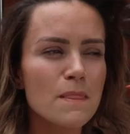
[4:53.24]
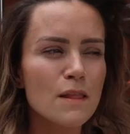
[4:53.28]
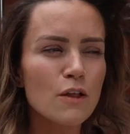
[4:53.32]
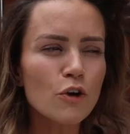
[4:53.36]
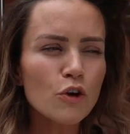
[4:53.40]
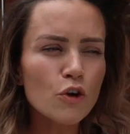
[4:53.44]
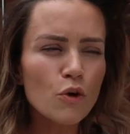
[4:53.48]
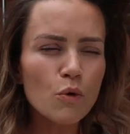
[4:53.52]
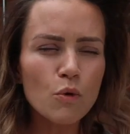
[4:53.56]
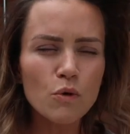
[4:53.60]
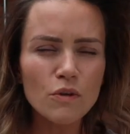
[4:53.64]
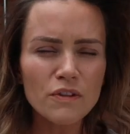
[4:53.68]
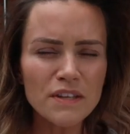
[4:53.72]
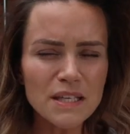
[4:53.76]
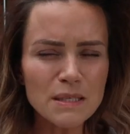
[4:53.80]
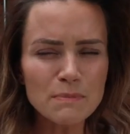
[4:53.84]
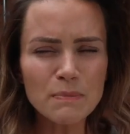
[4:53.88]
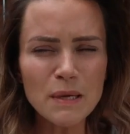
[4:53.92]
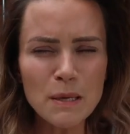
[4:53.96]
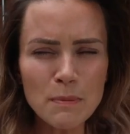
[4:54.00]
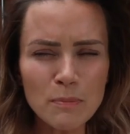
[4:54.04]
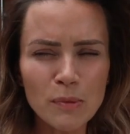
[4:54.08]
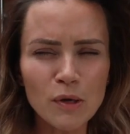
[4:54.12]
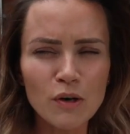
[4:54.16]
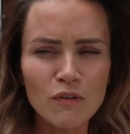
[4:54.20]
look at all these
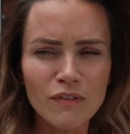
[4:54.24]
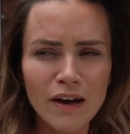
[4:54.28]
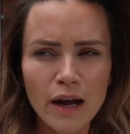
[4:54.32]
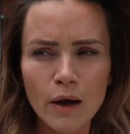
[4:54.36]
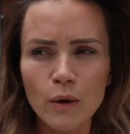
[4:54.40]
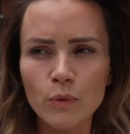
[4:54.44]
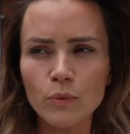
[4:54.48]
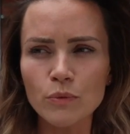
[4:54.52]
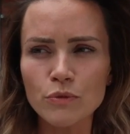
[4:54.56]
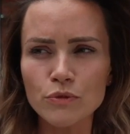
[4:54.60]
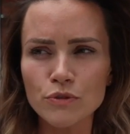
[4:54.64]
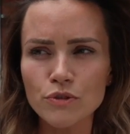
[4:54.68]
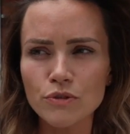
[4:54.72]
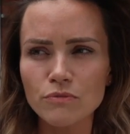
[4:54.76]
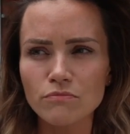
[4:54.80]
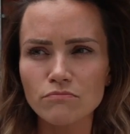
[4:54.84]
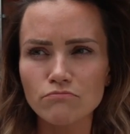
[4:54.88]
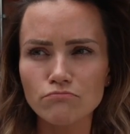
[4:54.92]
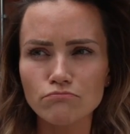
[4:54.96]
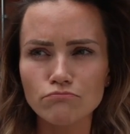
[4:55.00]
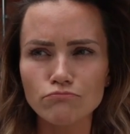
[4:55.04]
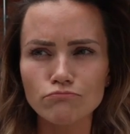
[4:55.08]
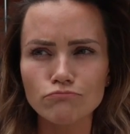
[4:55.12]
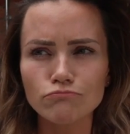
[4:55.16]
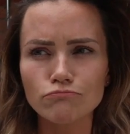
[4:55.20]
people around.
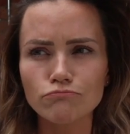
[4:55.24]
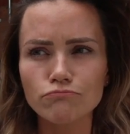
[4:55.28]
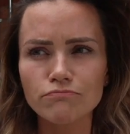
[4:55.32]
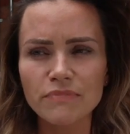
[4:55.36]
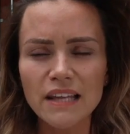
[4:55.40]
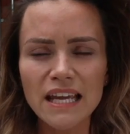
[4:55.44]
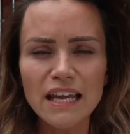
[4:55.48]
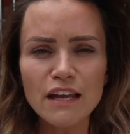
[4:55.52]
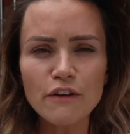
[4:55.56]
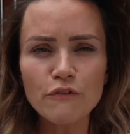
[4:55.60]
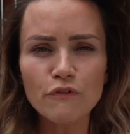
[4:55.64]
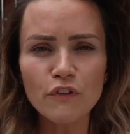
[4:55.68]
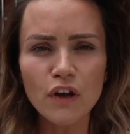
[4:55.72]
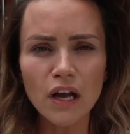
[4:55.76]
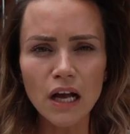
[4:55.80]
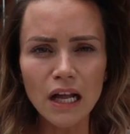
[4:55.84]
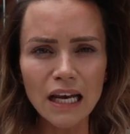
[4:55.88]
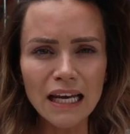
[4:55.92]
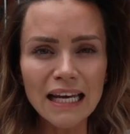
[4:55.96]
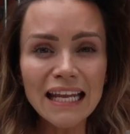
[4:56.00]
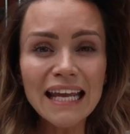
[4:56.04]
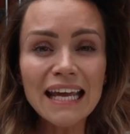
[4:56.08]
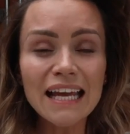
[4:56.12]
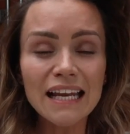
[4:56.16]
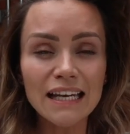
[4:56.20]
They've
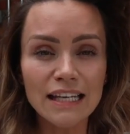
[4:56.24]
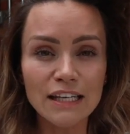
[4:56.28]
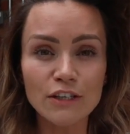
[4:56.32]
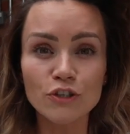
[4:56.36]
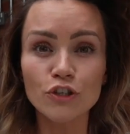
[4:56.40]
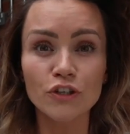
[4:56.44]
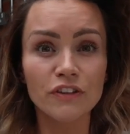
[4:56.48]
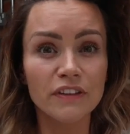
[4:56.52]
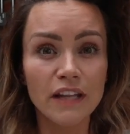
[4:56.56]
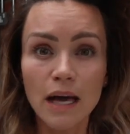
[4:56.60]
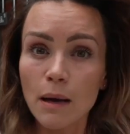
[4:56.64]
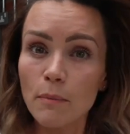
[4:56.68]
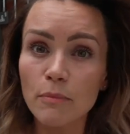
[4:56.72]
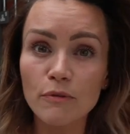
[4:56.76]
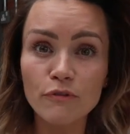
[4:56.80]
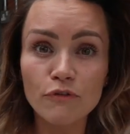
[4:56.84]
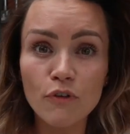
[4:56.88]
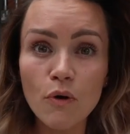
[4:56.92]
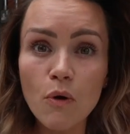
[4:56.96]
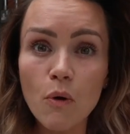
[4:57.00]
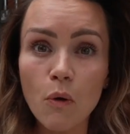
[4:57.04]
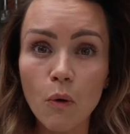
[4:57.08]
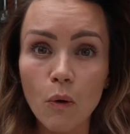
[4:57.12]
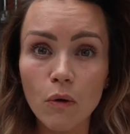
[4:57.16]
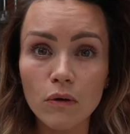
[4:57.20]
clearly done that
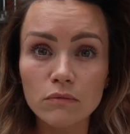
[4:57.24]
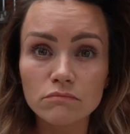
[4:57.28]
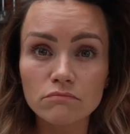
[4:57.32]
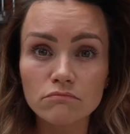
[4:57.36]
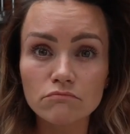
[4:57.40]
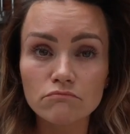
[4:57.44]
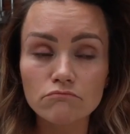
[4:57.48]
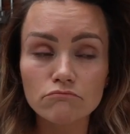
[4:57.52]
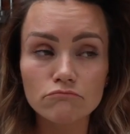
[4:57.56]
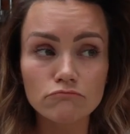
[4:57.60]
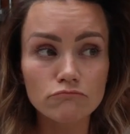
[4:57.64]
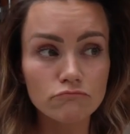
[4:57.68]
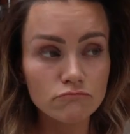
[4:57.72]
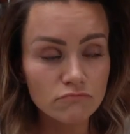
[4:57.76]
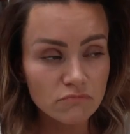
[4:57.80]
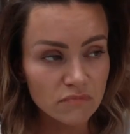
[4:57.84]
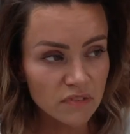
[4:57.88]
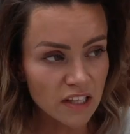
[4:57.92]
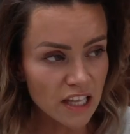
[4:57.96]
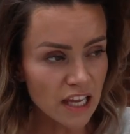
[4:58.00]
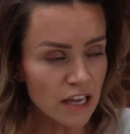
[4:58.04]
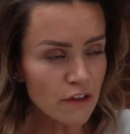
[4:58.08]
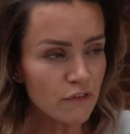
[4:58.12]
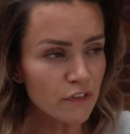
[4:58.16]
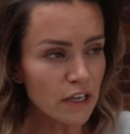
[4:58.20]
before.
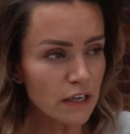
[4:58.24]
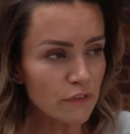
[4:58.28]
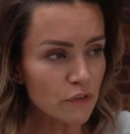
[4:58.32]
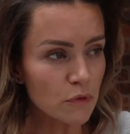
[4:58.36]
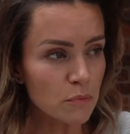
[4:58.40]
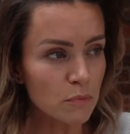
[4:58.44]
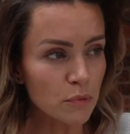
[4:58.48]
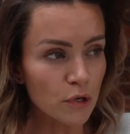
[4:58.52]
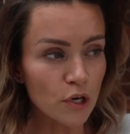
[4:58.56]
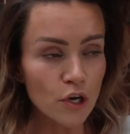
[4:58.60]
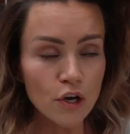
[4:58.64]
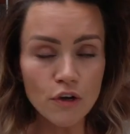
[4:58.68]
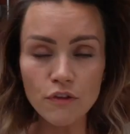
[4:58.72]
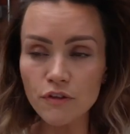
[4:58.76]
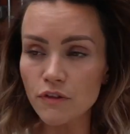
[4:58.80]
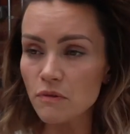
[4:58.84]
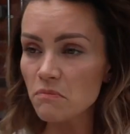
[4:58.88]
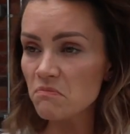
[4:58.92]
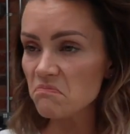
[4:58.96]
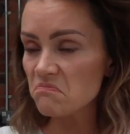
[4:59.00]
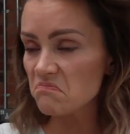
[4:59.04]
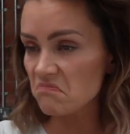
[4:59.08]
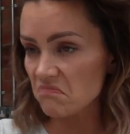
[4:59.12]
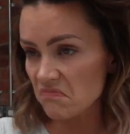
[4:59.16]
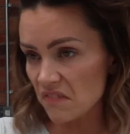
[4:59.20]
They've given birth.
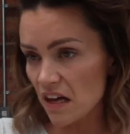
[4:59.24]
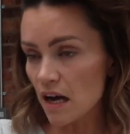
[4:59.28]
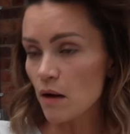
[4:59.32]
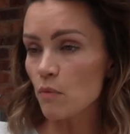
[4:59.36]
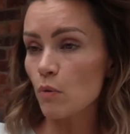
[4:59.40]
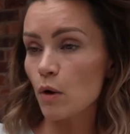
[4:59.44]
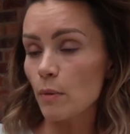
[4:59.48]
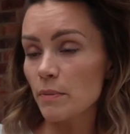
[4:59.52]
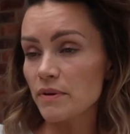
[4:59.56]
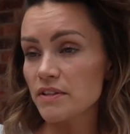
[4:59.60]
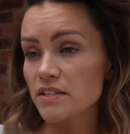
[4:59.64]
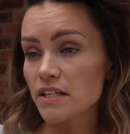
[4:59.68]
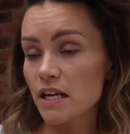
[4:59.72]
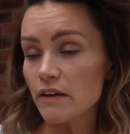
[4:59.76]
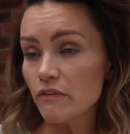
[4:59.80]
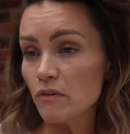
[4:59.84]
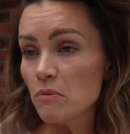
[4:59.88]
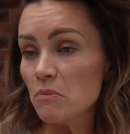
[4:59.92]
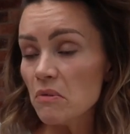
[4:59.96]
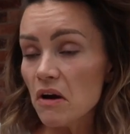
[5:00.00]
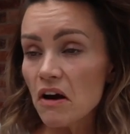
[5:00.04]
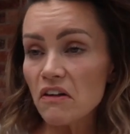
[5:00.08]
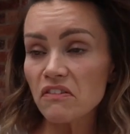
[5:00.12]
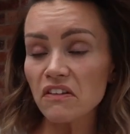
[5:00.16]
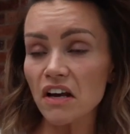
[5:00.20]
That woman's
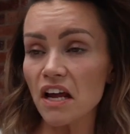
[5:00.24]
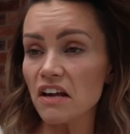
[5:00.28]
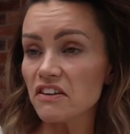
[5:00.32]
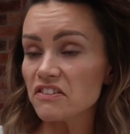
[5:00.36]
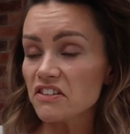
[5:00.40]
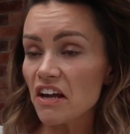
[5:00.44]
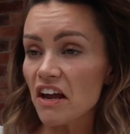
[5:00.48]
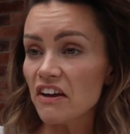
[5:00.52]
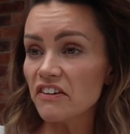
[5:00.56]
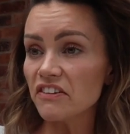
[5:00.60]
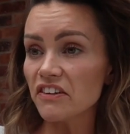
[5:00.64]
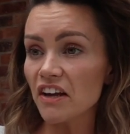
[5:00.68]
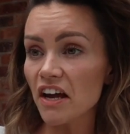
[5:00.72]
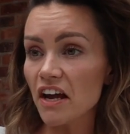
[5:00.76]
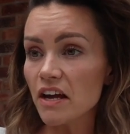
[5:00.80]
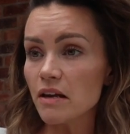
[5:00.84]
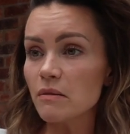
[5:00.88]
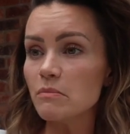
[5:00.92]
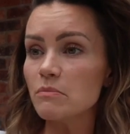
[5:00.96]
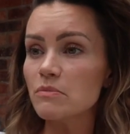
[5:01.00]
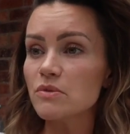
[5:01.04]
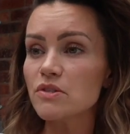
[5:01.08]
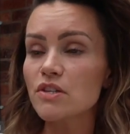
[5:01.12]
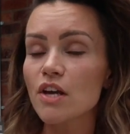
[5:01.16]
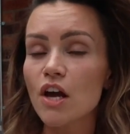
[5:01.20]
given birth like 10
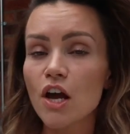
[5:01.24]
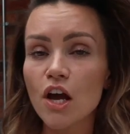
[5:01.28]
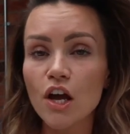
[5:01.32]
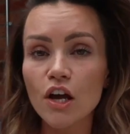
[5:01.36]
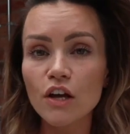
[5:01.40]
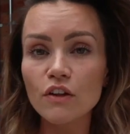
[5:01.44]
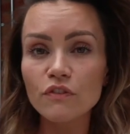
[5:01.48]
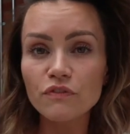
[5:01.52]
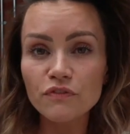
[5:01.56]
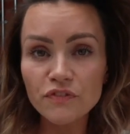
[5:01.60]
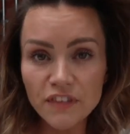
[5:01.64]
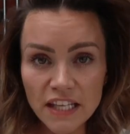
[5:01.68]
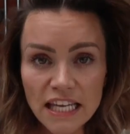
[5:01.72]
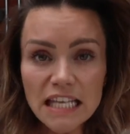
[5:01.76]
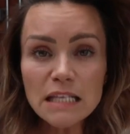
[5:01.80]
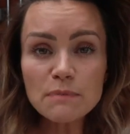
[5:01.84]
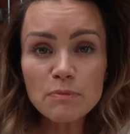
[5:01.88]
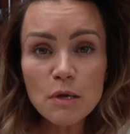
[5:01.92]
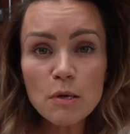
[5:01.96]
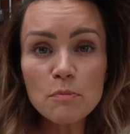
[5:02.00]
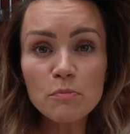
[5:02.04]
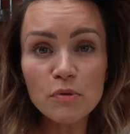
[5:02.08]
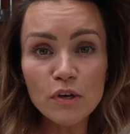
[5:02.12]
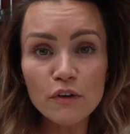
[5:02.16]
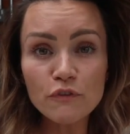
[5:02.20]
times. These
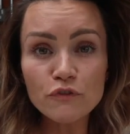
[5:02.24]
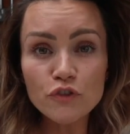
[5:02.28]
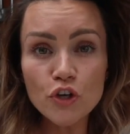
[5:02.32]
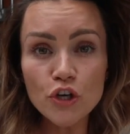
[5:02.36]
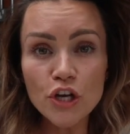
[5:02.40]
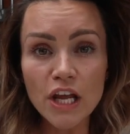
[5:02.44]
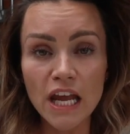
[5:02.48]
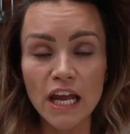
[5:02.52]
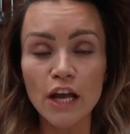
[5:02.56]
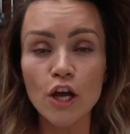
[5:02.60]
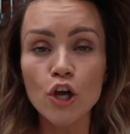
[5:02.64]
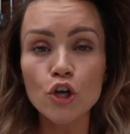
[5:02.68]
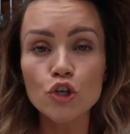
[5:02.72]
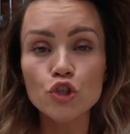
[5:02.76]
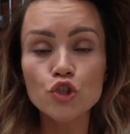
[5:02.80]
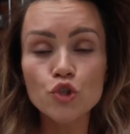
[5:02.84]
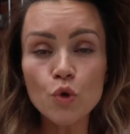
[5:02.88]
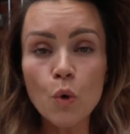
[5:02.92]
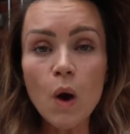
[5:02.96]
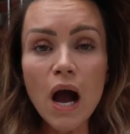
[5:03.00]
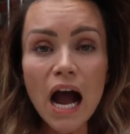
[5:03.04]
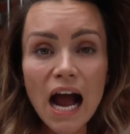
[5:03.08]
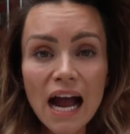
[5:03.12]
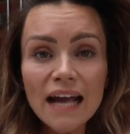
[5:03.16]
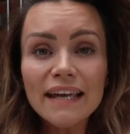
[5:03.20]
people have done it,
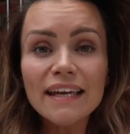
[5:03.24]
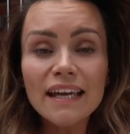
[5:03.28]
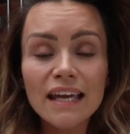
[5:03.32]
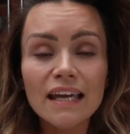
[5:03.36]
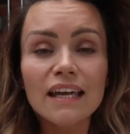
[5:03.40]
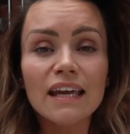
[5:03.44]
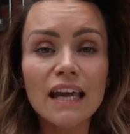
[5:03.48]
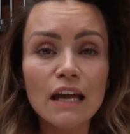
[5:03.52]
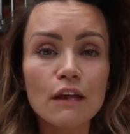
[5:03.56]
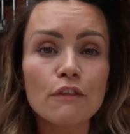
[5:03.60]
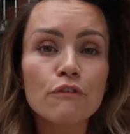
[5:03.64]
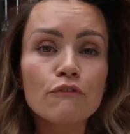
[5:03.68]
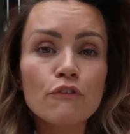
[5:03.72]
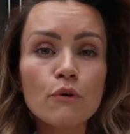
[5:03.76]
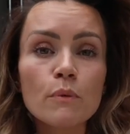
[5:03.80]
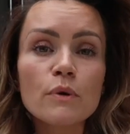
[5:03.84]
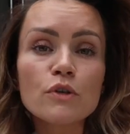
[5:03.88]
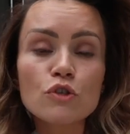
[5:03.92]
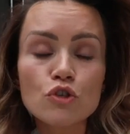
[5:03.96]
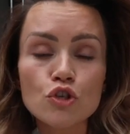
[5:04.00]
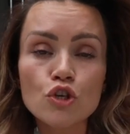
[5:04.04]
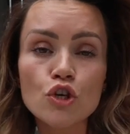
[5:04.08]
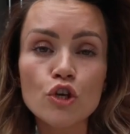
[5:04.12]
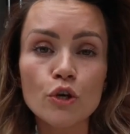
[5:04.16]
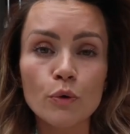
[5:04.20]
so I can get through
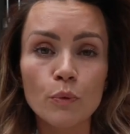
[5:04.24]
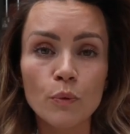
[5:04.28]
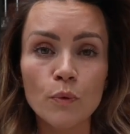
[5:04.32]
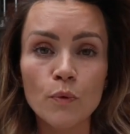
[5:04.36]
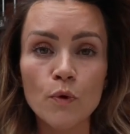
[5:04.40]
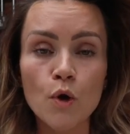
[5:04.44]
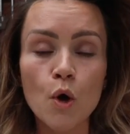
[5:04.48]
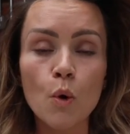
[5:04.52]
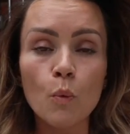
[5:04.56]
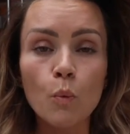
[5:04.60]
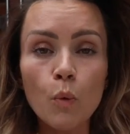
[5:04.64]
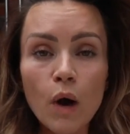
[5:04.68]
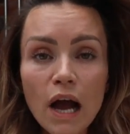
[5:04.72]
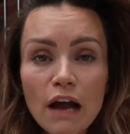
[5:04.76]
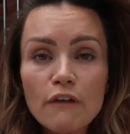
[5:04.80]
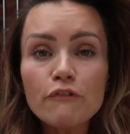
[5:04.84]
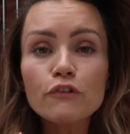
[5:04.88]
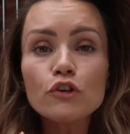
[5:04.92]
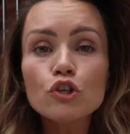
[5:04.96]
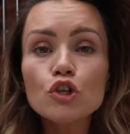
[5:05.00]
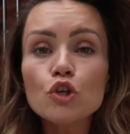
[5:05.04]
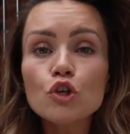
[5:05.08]
it too. Whatever